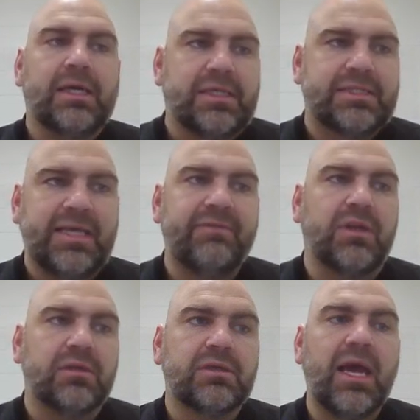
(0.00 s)

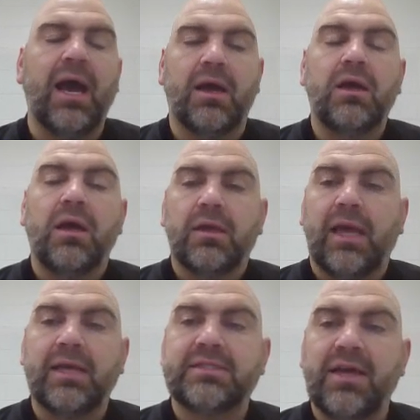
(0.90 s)
7, yeah.
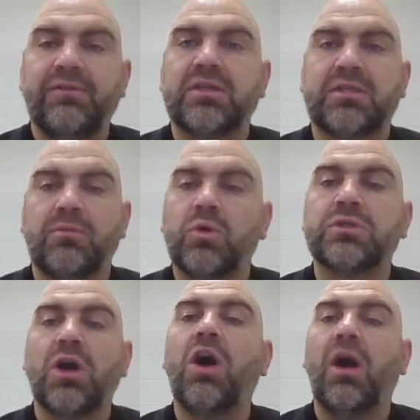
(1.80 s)
Okay, 7 is the
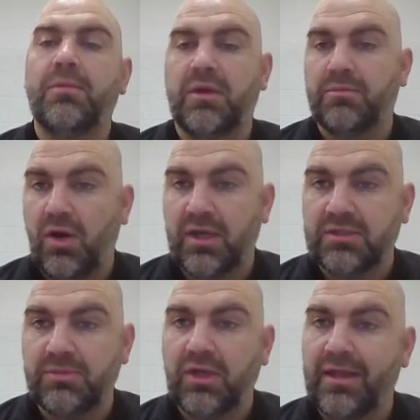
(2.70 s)
most common possibility,